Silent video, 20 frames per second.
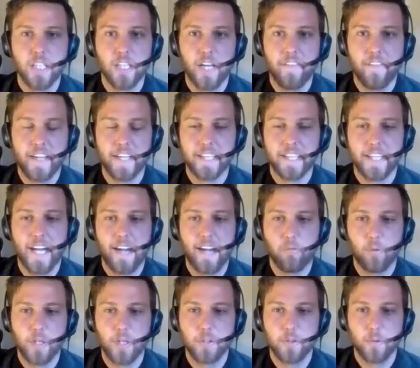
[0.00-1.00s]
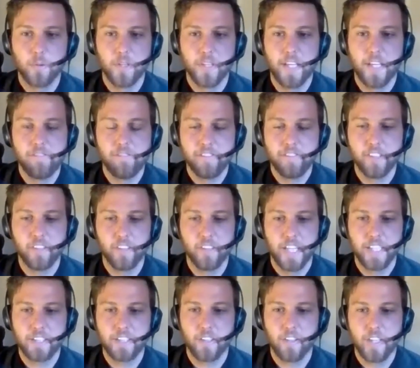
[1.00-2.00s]
and they get halfway through and they feel
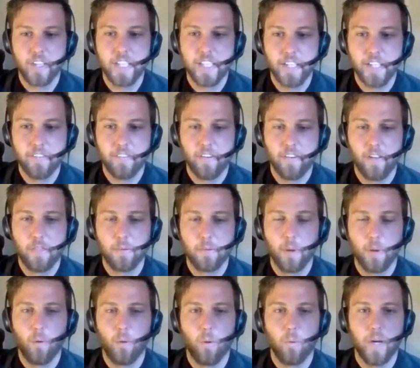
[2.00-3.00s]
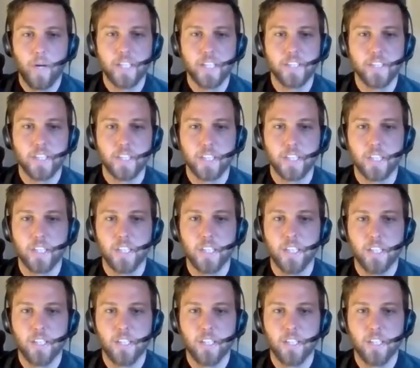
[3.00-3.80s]
like they're in a throwaway year,